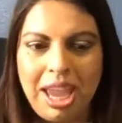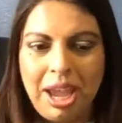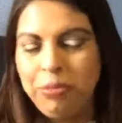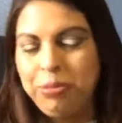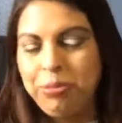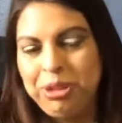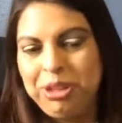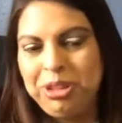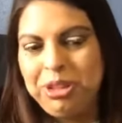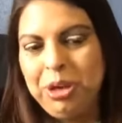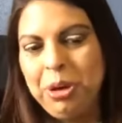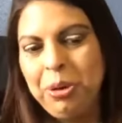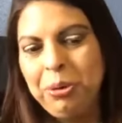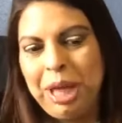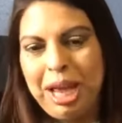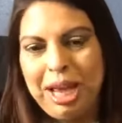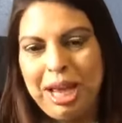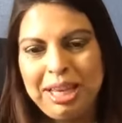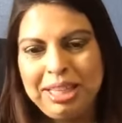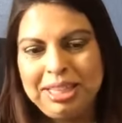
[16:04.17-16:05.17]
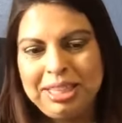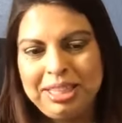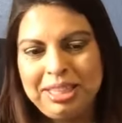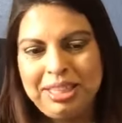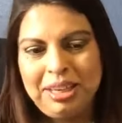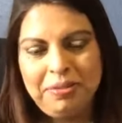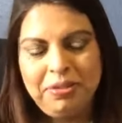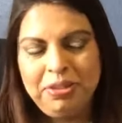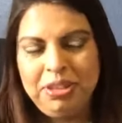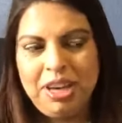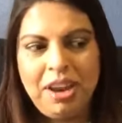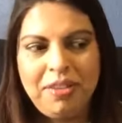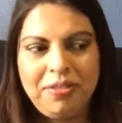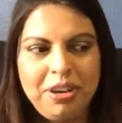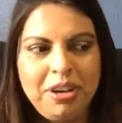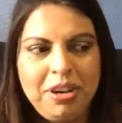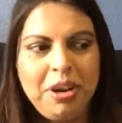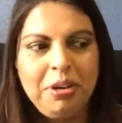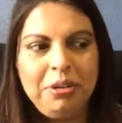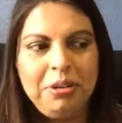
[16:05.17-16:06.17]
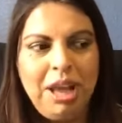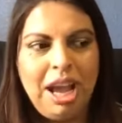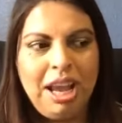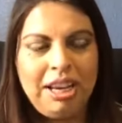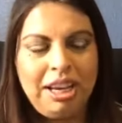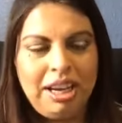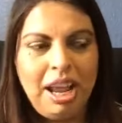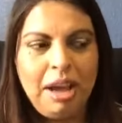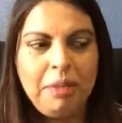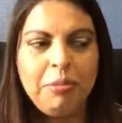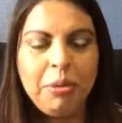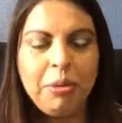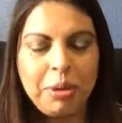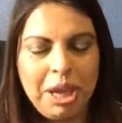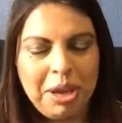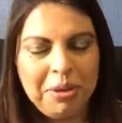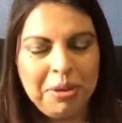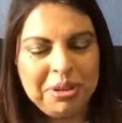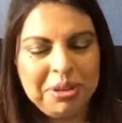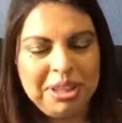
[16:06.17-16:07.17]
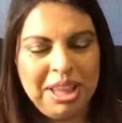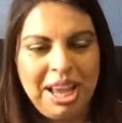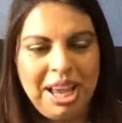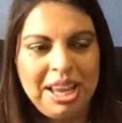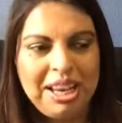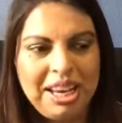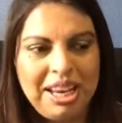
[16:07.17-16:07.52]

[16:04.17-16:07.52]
I wouldn't know that. I would never know that, and I'm okay with that.